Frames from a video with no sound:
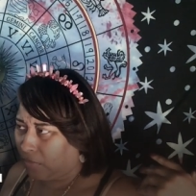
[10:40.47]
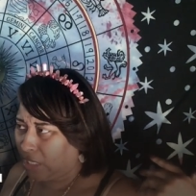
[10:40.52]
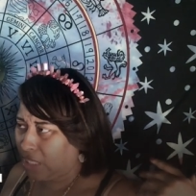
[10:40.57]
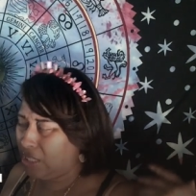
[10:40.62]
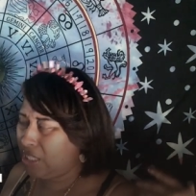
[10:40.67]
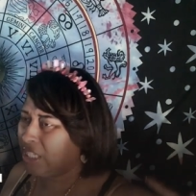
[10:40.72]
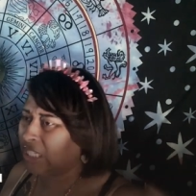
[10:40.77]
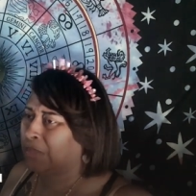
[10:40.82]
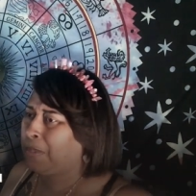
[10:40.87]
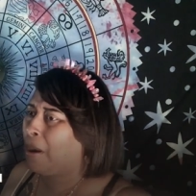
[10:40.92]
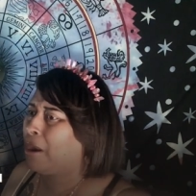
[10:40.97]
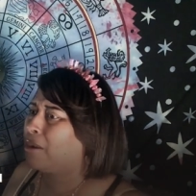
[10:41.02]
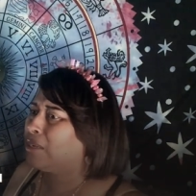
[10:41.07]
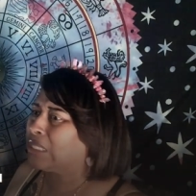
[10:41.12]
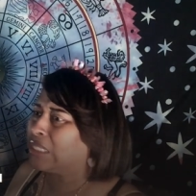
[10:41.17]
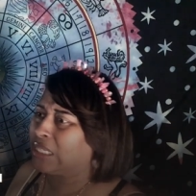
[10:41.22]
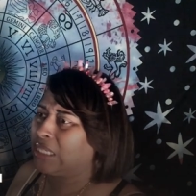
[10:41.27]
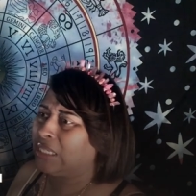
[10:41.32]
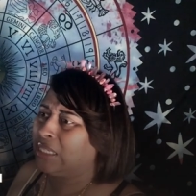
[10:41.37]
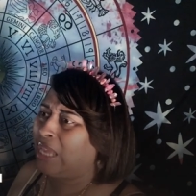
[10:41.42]
this
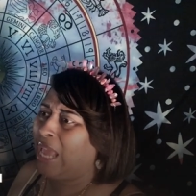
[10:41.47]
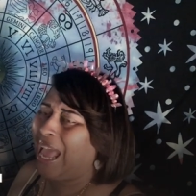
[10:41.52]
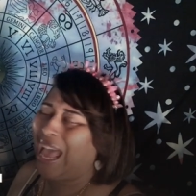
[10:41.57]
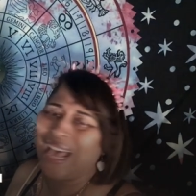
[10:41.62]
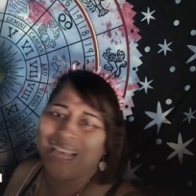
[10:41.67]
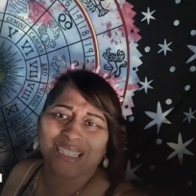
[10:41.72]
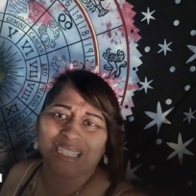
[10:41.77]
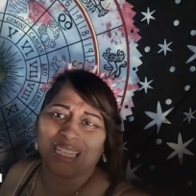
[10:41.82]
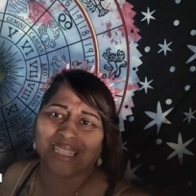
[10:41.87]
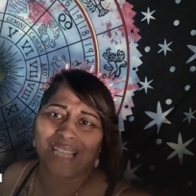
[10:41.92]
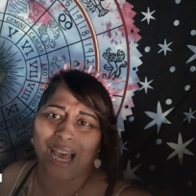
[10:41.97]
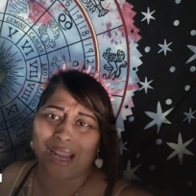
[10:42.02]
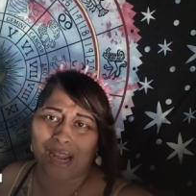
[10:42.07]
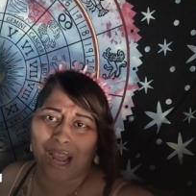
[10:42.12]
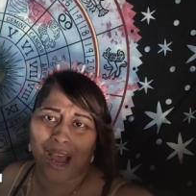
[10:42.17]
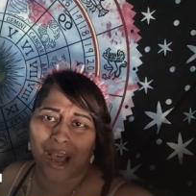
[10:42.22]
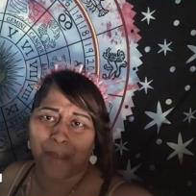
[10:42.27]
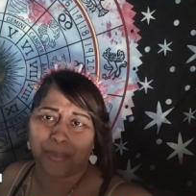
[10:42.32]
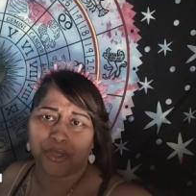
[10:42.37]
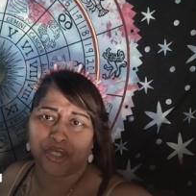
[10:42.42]
person has a lot of
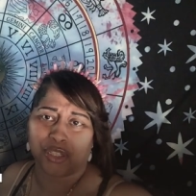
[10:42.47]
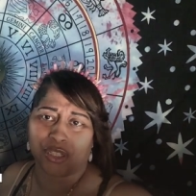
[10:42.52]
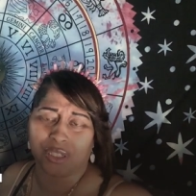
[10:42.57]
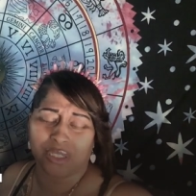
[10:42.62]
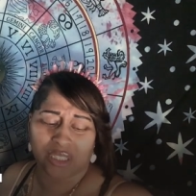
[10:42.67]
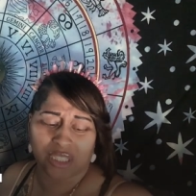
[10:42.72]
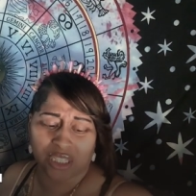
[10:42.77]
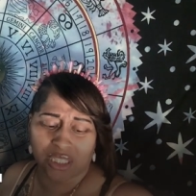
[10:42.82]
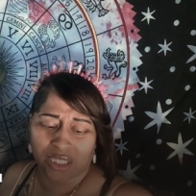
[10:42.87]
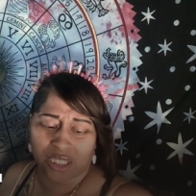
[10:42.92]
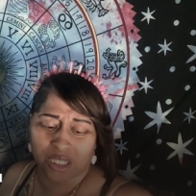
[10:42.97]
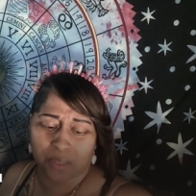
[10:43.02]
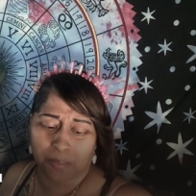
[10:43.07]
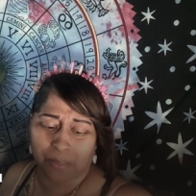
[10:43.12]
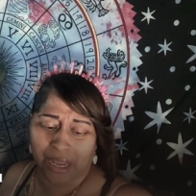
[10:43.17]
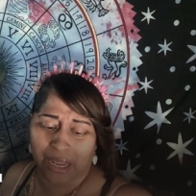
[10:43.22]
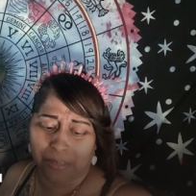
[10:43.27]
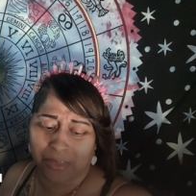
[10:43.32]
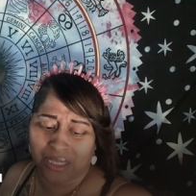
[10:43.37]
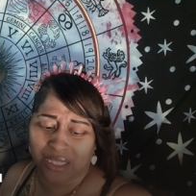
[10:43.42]
options. This is maybe